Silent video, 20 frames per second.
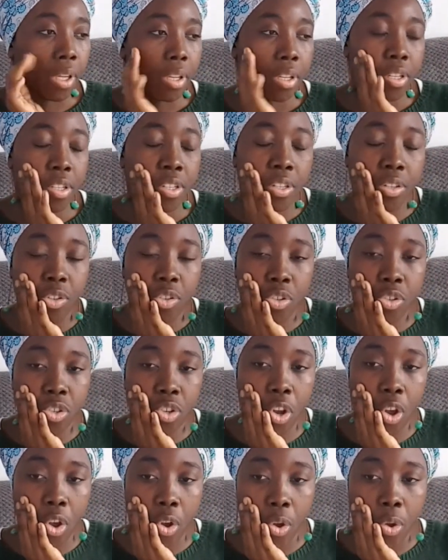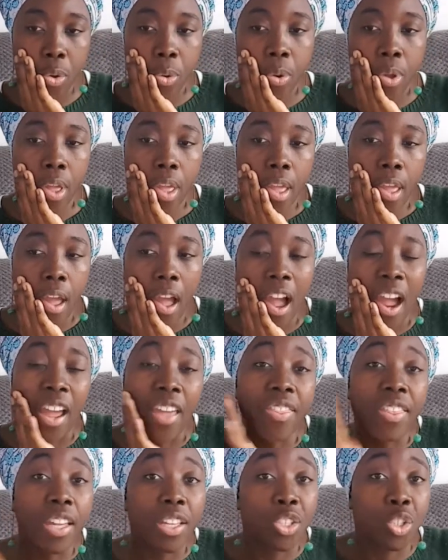So I
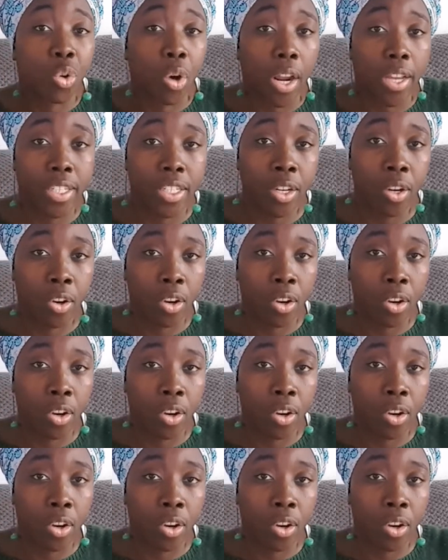then tried it